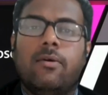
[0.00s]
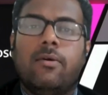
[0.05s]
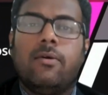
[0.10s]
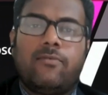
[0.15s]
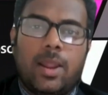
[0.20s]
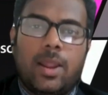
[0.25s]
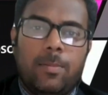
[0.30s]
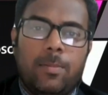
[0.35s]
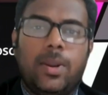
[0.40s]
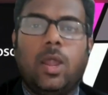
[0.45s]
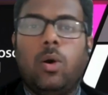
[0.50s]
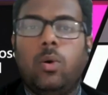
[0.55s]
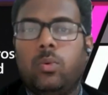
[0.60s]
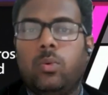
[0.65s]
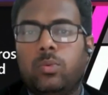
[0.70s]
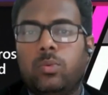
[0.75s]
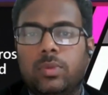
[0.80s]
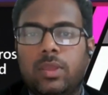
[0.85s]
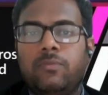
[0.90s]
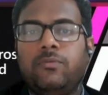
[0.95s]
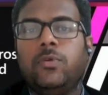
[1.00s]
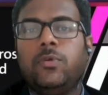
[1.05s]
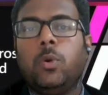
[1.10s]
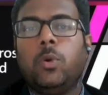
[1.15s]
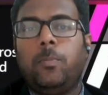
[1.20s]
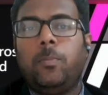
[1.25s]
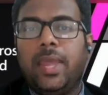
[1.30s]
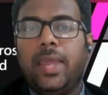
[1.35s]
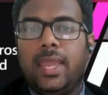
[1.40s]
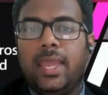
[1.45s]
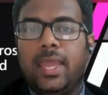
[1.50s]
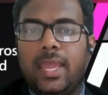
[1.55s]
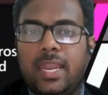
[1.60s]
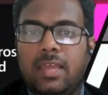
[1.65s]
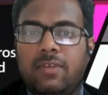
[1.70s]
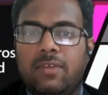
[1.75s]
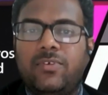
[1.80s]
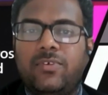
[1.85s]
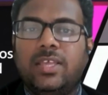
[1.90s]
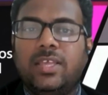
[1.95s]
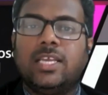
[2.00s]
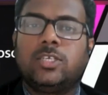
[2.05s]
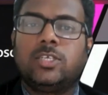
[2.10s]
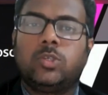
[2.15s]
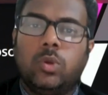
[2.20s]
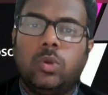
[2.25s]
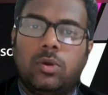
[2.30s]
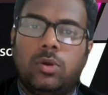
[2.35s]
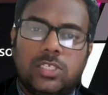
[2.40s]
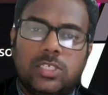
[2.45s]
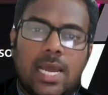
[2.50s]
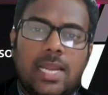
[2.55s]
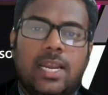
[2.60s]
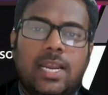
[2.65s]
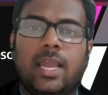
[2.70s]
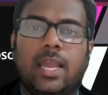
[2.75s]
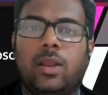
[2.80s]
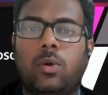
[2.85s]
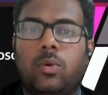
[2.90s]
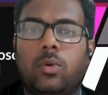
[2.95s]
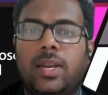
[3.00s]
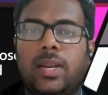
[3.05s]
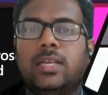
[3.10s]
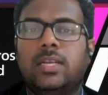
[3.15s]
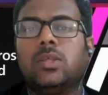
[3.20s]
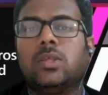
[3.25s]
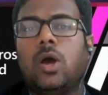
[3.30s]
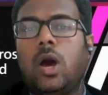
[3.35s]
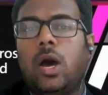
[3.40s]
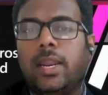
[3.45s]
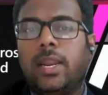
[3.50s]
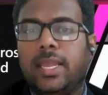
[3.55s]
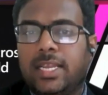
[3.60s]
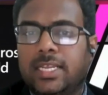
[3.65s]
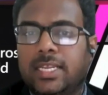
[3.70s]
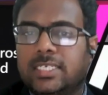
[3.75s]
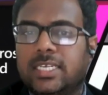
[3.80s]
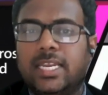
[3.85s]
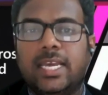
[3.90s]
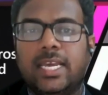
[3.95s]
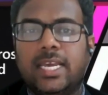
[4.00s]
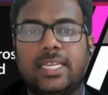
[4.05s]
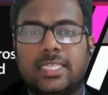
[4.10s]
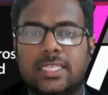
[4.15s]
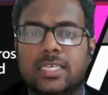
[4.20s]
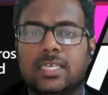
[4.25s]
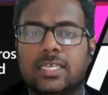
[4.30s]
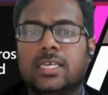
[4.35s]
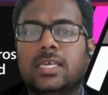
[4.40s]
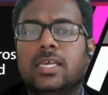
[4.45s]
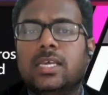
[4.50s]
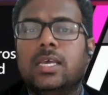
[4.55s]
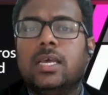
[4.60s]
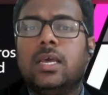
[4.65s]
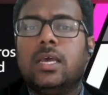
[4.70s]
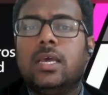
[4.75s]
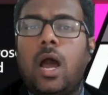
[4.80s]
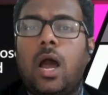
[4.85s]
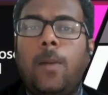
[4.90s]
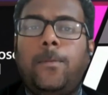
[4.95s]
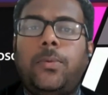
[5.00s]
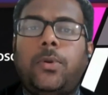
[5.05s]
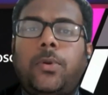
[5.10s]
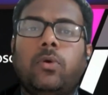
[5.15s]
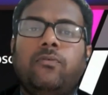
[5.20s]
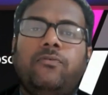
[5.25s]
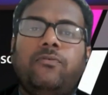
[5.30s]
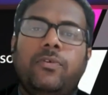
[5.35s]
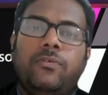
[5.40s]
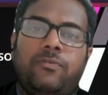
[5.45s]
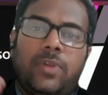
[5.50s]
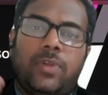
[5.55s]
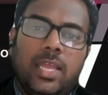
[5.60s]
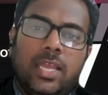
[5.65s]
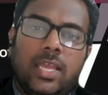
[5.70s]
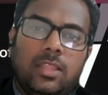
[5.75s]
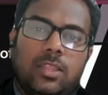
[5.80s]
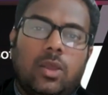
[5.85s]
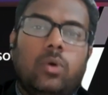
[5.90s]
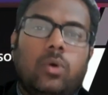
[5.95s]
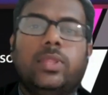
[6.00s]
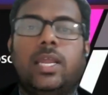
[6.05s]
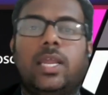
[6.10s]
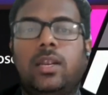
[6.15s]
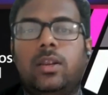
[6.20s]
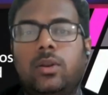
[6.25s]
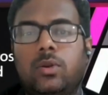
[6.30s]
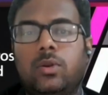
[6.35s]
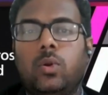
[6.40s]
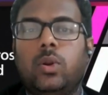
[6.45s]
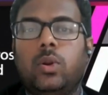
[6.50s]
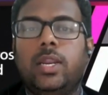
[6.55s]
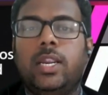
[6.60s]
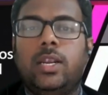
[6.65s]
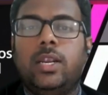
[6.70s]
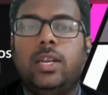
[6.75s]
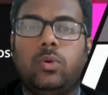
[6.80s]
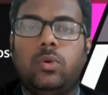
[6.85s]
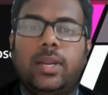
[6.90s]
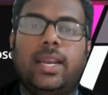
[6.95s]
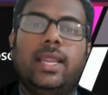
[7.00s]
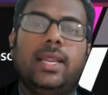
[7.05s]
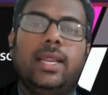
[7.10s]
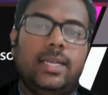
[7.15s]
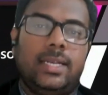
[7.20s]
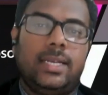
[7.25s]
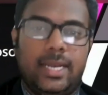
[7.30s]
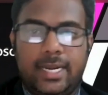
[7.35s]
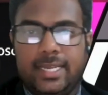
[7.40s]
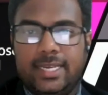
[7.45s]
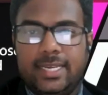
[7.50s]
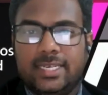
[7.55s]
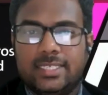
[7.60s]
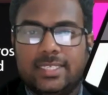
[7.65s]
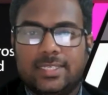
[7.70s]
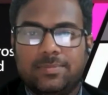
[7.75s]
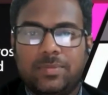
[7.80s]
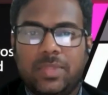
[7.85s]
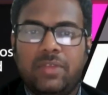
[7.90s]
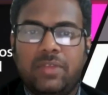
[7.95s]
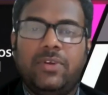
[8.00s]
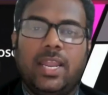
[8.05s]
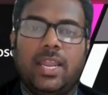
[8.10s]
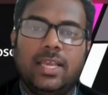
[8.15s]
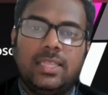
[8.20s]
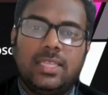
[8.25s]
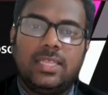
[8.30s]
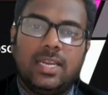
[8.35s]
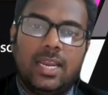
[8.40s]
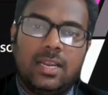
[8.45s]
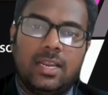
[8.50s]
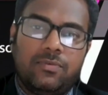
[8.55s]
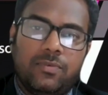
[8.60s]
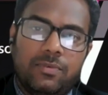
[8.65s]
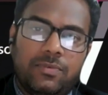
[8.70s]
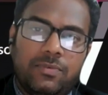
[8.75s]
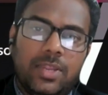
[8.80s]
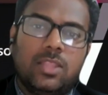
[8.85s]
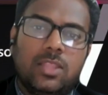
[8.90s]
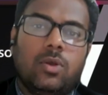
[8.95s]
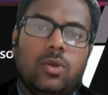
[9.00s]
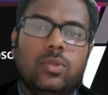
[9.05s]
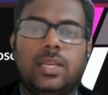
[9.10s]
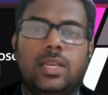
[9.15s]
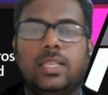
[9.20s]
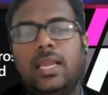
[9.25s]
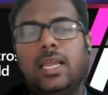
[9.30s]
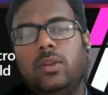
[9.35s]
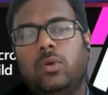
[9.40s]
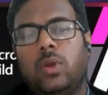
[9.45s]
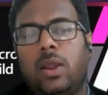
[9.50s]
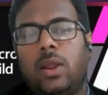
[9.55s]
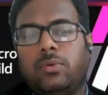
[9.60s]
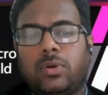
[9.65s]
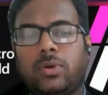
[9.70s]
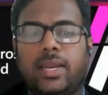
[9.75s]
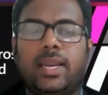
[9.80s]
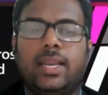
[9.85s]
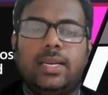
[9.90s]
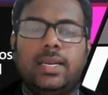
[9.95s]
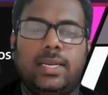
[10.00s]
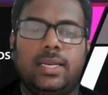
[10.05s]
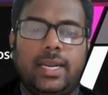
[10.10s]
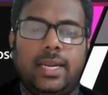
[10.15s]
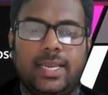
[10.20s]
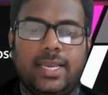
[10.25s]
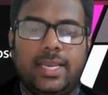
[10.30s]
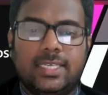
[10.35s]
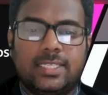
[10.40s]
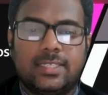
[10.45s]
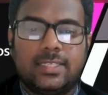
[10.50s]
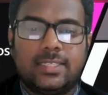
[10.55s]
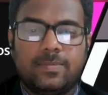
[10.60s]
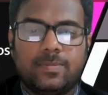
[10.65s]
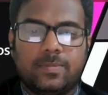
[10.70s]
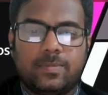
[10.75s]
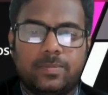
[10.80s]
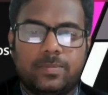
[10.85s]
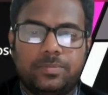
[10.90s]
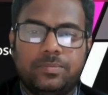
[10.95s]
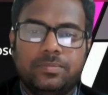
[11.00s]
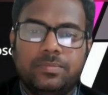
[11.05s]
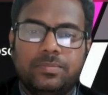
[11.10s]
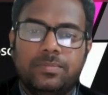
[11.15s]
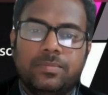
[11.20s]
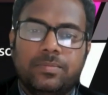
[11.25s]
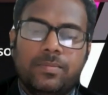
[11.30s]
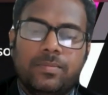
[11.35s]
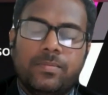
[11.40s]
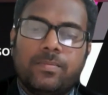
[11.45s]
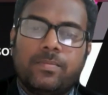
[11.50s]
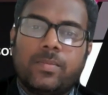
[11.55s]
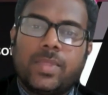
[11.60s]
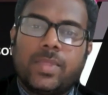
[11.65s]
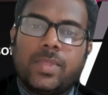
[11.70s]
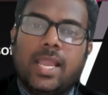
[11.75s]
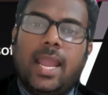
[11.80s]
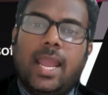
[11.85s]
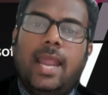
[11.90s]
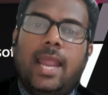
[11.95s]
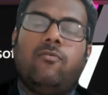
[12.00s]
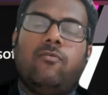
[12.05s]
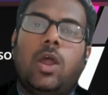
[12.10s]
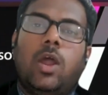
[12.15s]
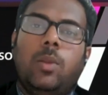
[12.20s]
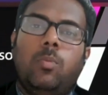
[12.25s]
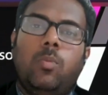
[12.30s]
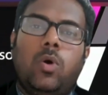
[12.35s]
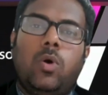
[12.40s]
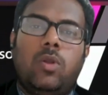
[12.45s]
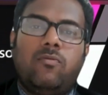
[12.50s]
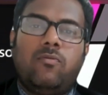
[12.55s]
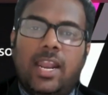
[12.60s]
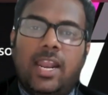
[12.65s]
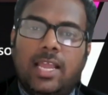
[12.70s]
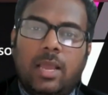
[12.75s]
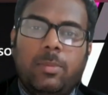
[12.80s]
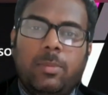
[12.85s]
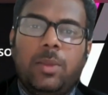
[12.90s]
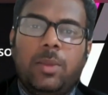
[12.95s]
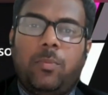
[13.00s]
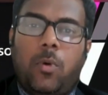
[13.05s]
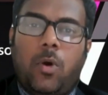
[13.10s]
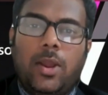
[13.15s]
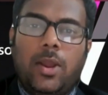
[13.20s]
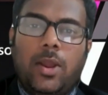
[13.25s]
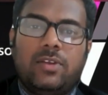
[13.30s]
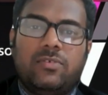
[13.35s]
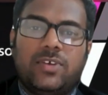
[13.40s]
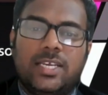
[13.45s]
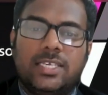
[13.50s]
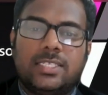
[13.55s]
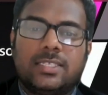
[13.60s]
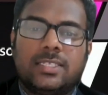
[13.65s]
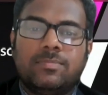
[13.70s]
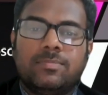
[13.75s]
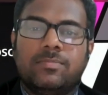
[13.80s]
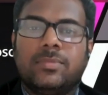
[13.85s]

From now, if you pay any fees to your chartered accountants or engineers up to 50,000, no need to deduct TDS. If it exceeds 50,000, then you have to deduct TDS. And one more welcoming point was,